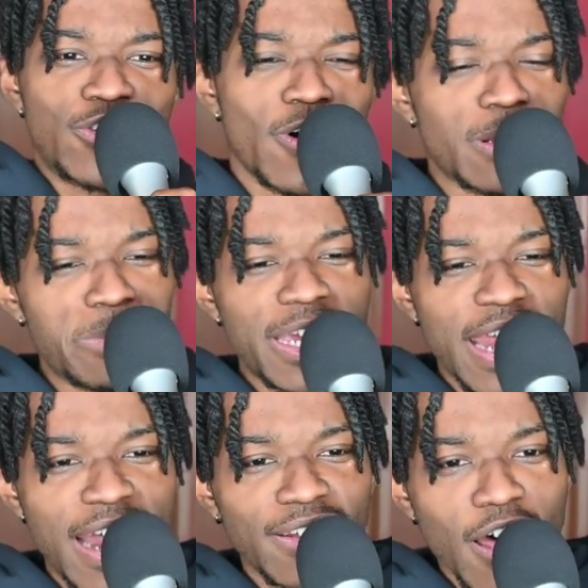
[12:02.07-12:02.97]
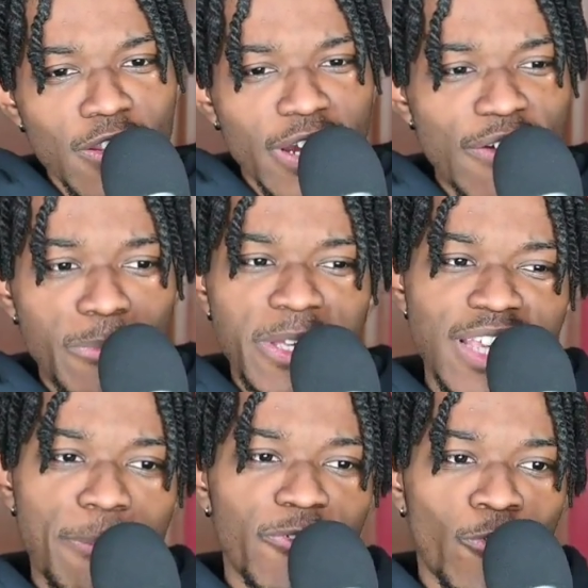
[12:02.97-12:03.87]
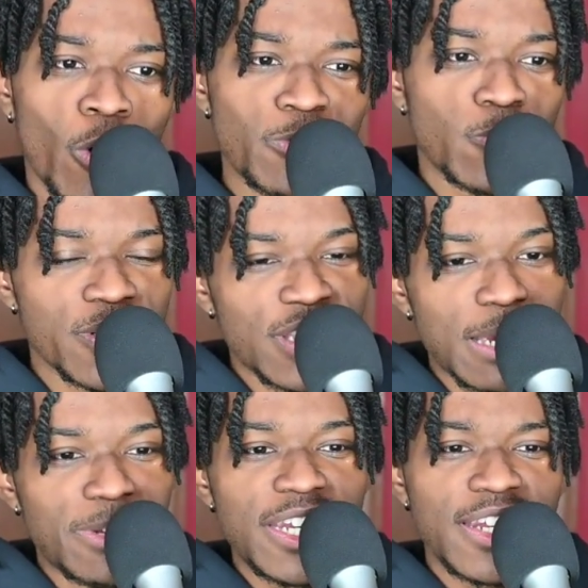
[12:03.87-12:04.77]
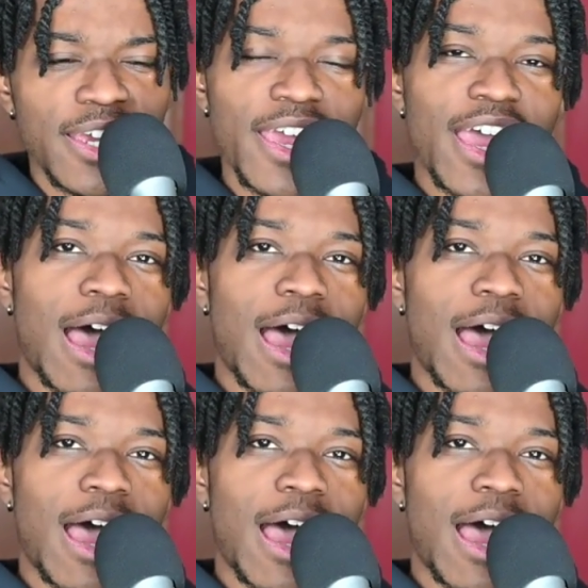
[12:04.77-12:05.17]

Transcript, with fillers: Joel Embiid had another MVP type performance when his team needed it.